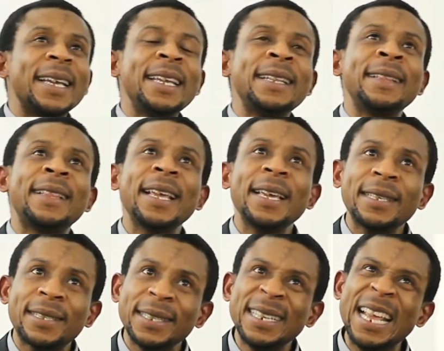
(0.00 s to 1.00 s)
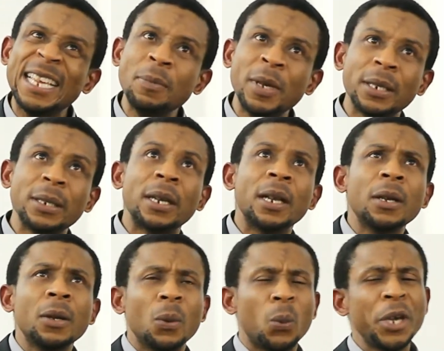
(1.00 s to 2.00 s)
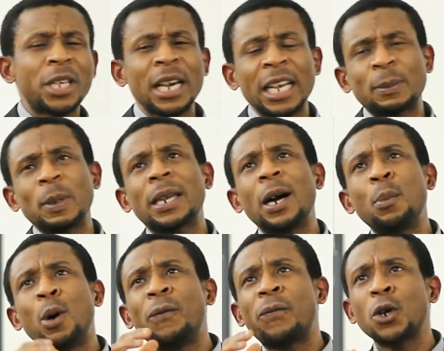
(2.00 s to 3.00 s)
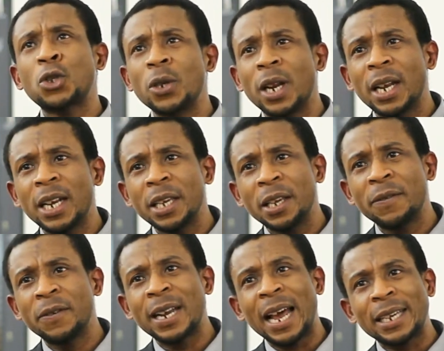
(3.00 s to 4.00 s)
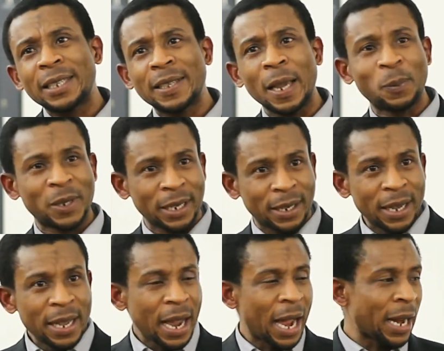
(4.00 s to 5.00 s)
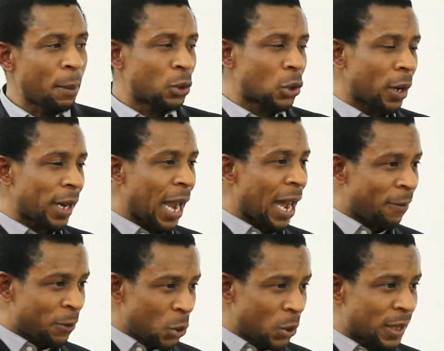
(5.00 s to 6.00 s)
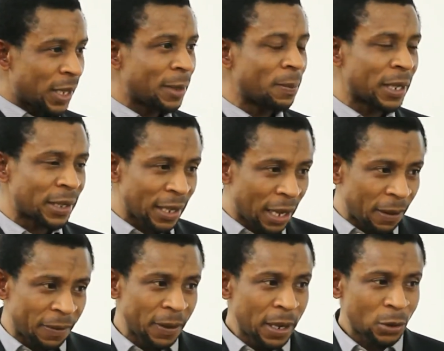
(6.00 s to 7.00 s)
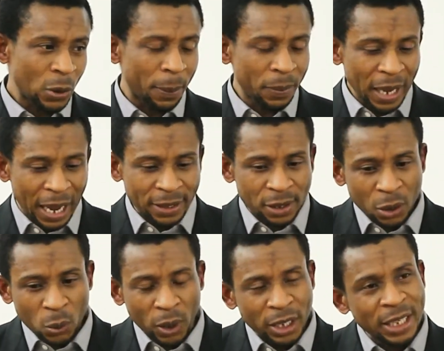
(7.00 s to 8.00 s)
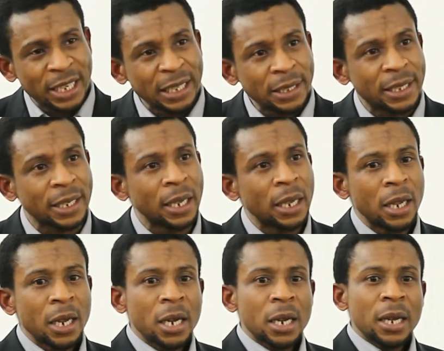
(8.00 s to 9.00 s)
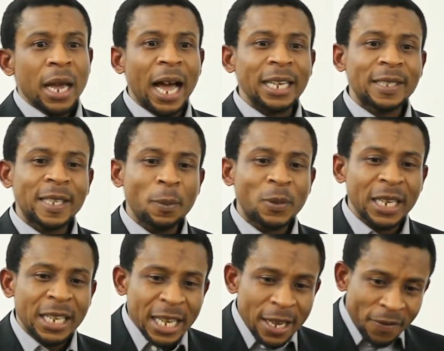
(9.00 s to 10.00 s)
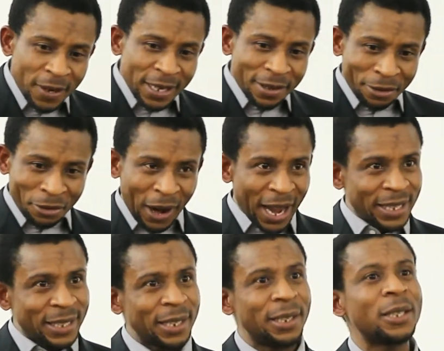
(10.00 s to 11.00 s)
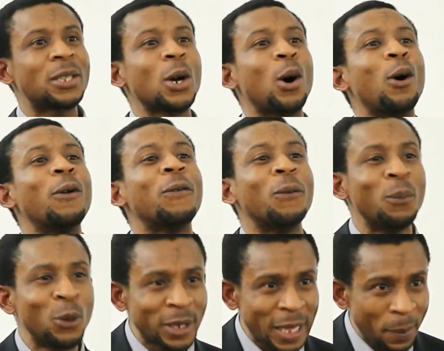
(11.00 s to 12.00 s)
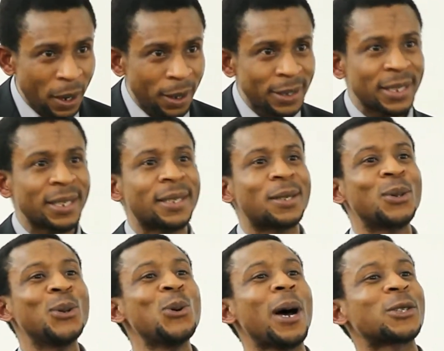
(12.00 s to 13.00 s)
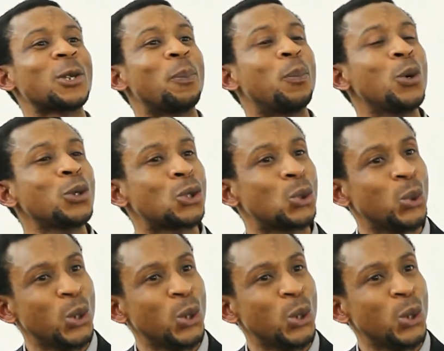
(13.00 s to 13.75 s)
in this naming, which has become unfortunately even accepted, and I'm sorry I have used it myself, so I'm as equally guilty, accepted even in the writings of Muslim authors who are supposed to